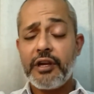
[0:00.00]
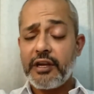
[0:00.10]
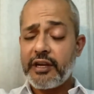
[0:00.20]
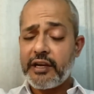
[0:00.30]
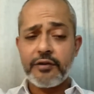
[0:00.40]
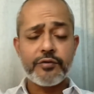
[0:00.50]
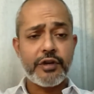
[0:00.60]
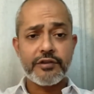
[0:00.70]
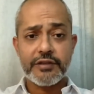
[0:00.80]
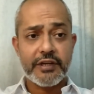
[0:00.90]
and
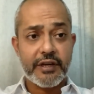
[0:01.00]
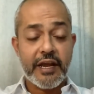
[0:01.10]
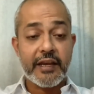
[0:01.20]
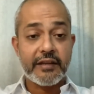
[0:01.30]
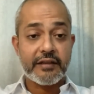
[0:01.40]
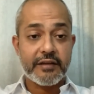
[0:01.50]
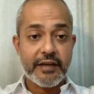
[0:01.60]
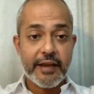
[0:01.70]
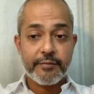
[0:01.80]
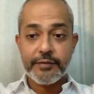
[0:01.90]
2009, the
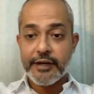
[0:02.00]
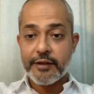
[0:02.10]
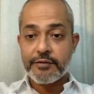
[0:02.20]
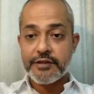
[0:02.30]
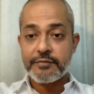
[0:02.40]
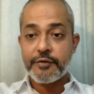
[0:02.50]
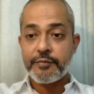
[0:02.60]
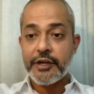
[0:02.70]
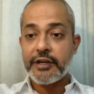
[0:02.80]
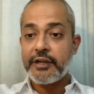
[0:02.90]
time that I was in
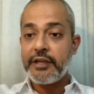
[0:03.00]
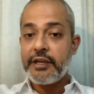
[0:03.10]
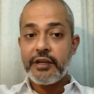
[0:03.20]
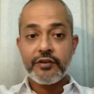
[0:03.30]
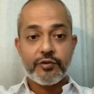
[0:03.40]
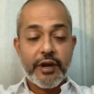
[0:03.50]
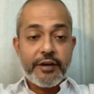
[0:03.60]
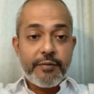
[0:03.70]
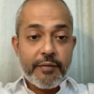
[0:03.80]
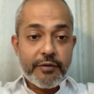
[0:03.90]
Mumbai. So I
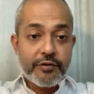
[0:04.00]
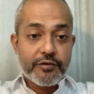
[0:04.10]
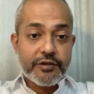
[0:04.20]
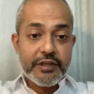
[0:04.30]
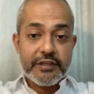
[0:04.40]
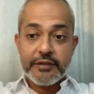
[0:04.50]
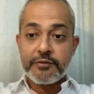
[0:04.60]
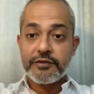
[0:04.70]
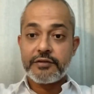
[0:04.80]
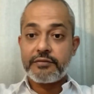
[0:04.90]
remember those things. It
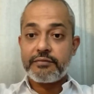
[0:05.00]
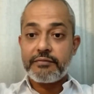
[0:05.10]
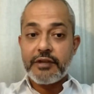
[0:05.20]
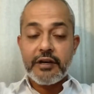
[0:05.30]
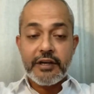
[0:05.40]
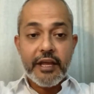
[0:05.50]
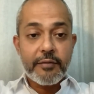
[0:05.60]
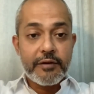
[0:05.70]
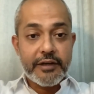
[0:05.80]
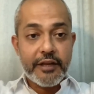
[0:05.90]
was a
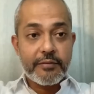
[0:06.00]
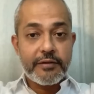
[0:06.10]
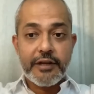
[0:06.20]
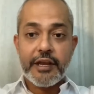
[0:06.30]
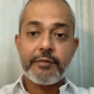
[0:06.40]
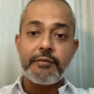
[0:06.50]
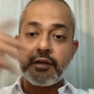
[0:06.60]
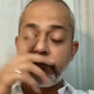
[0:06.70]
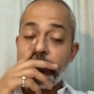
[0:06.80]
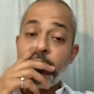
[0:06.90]
terrible, terrible time,
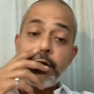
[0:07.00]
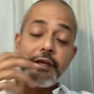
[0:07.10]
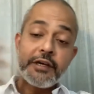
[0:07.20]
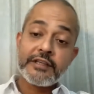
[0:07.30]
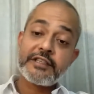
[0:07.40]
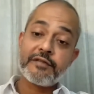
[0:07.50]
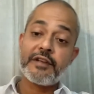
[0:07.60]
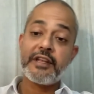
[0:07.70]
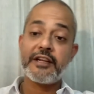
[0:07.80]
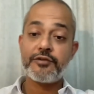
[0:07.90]
and we don't hear stuff
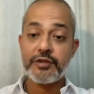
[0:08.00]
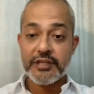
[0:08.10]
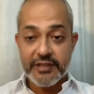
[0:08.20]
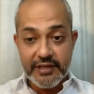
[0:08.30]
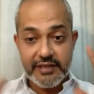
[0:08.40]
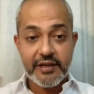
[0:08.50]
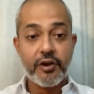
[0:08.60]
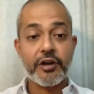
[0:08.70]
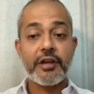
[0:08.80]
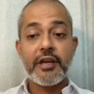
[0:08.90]
like that. So there's a lot.